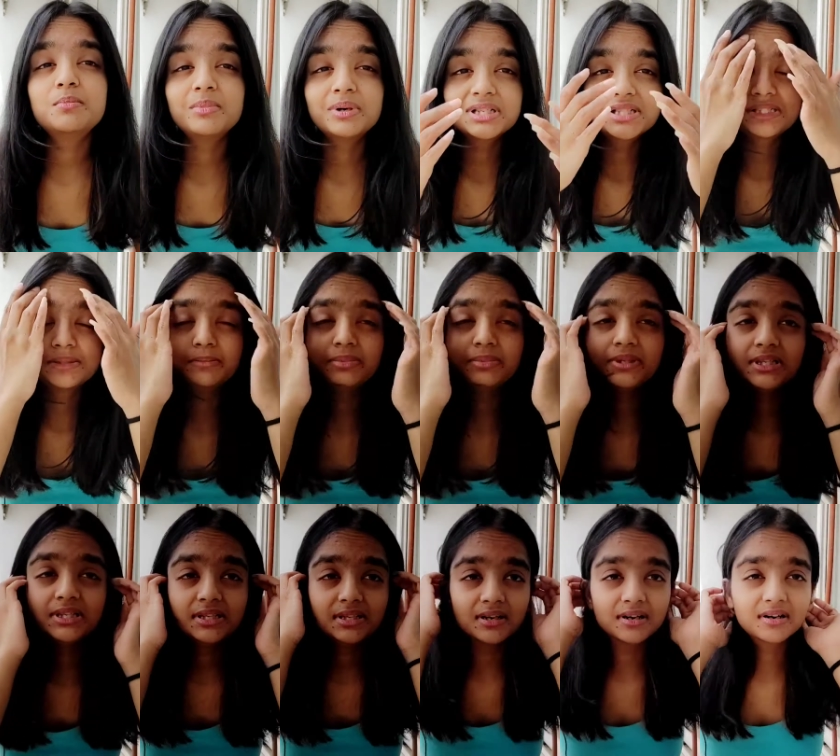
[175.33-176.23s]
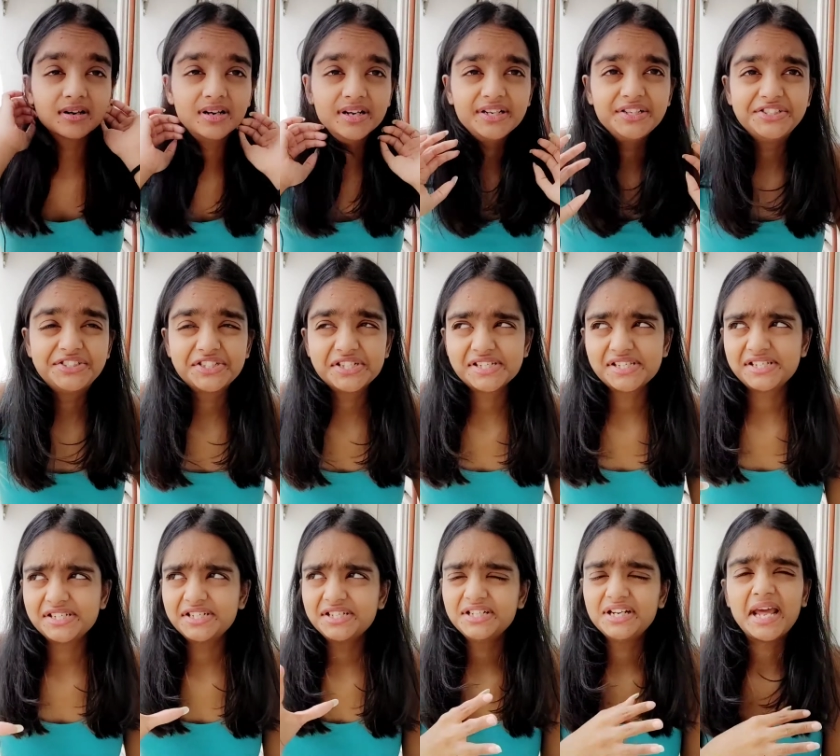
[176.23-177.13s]
must be
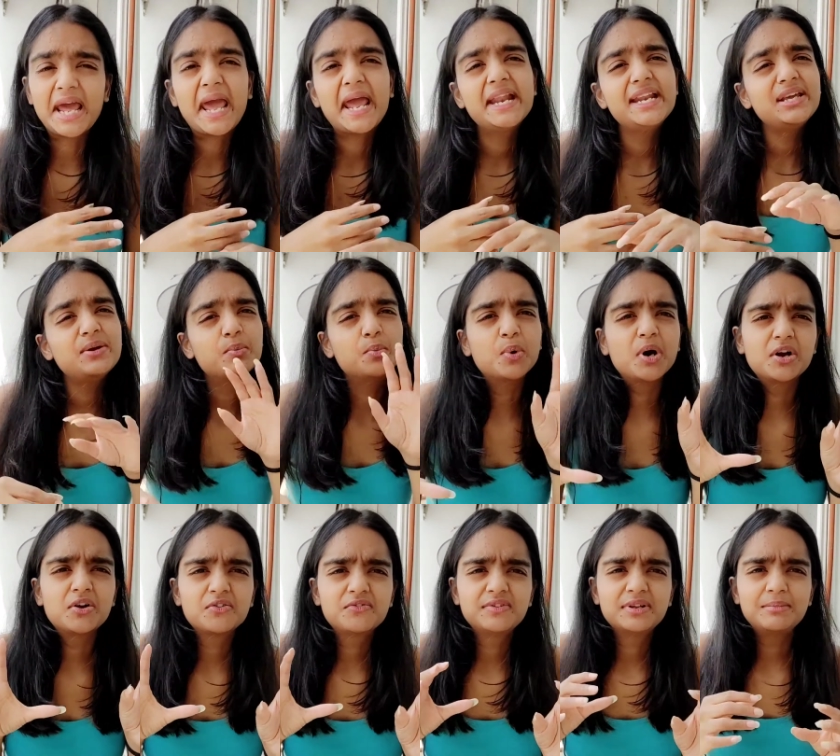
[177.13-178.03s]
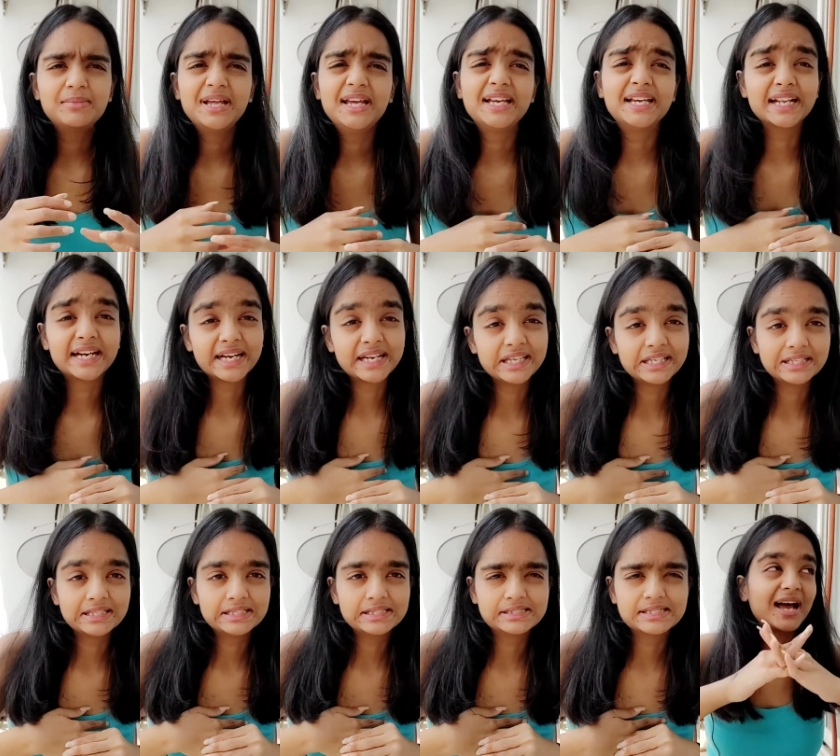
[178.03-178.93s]
interested in any one of them, like
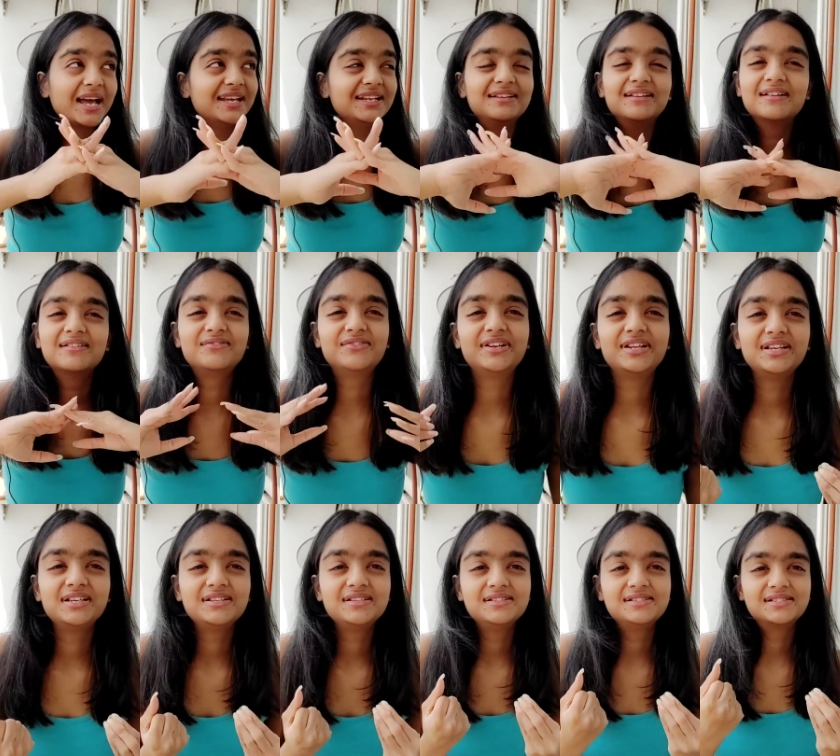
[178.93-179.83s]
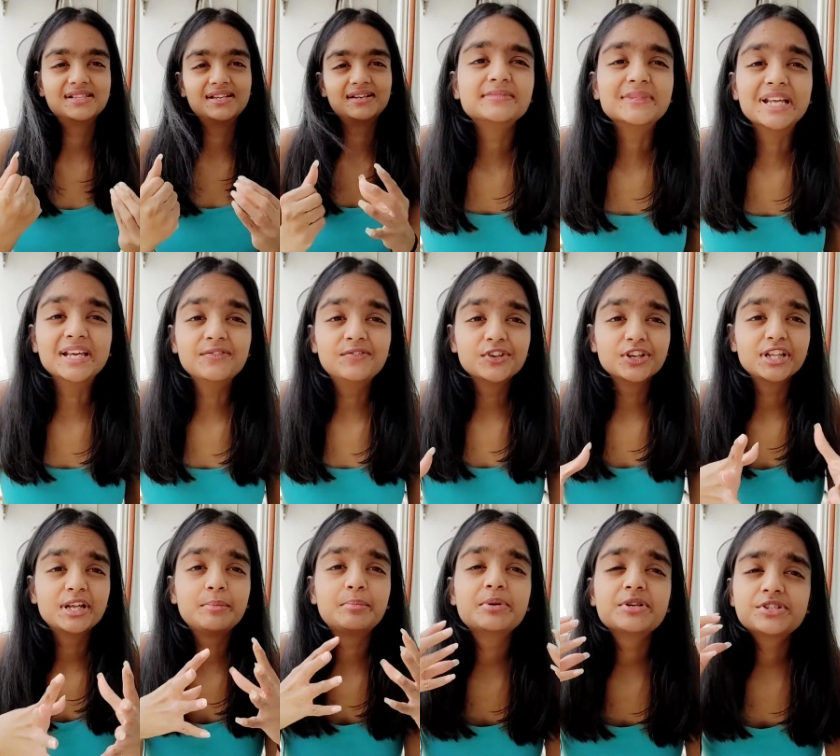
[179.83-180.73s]
rings. I love rings. If you're
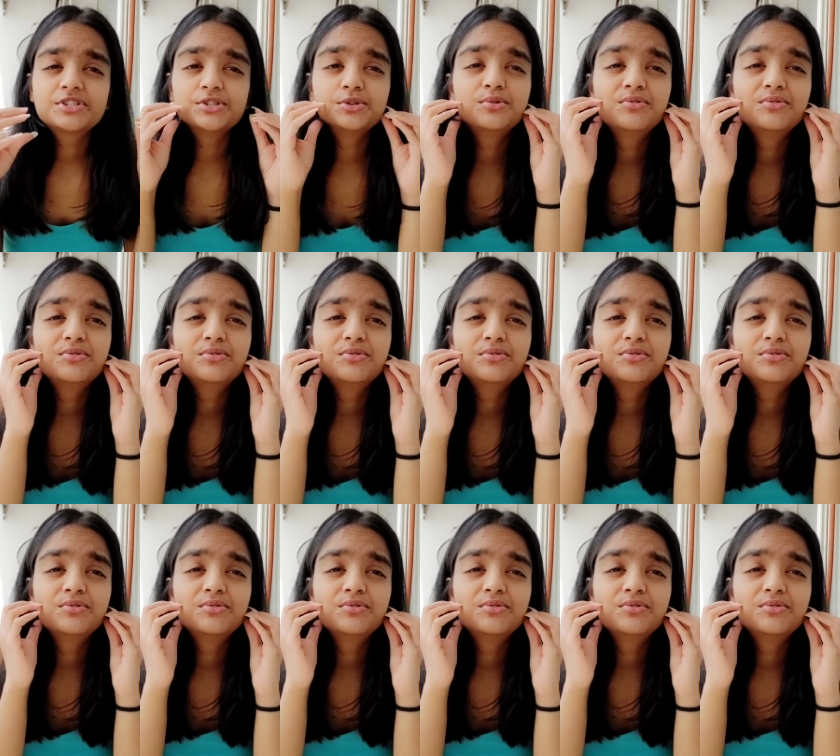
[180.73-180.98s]
that person who